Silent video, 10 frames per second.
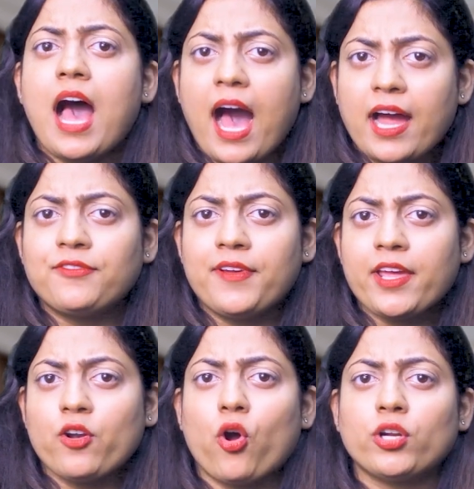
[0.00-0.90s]

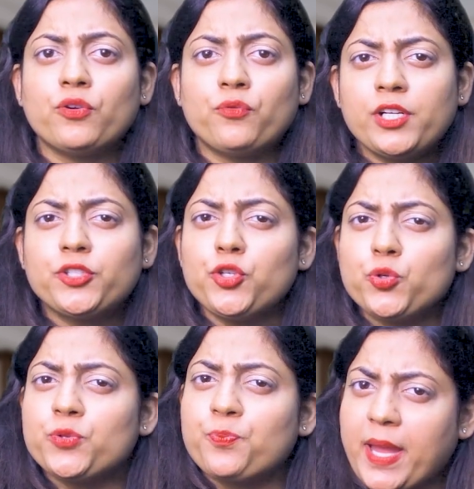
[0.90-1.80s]
hardware, or the will to
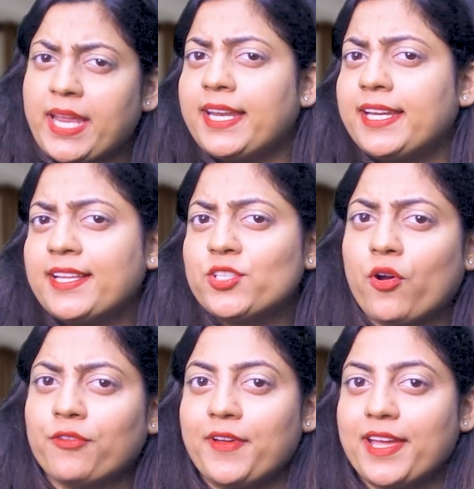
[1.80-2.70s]
use paid editing
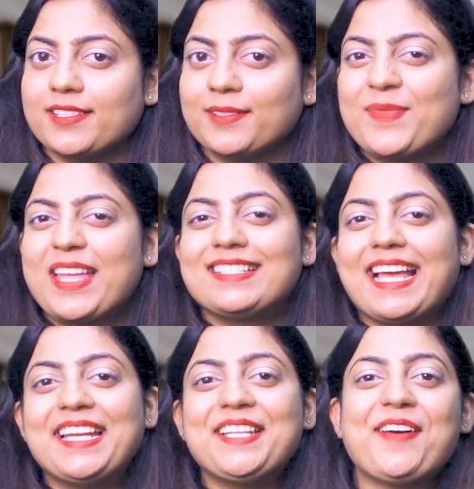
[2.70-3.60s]
softwares?
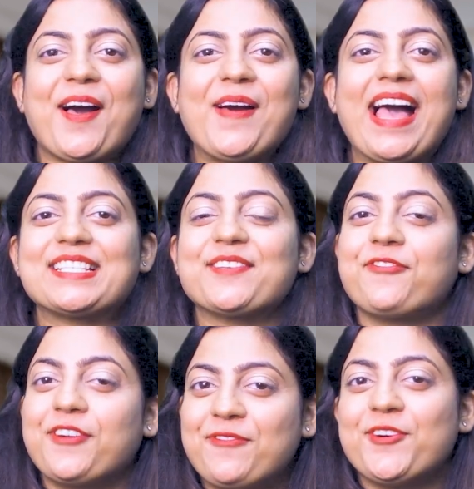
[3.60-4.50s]
TinyVow has a
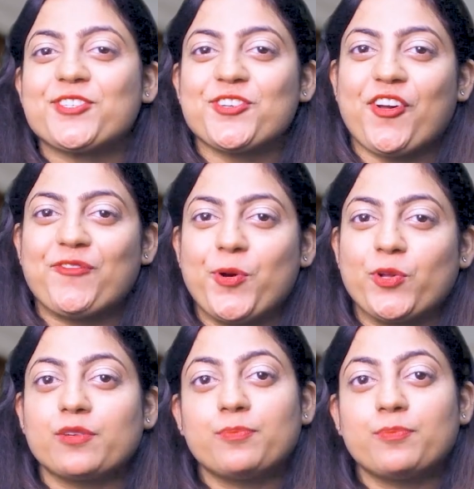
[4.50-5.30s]
free version of both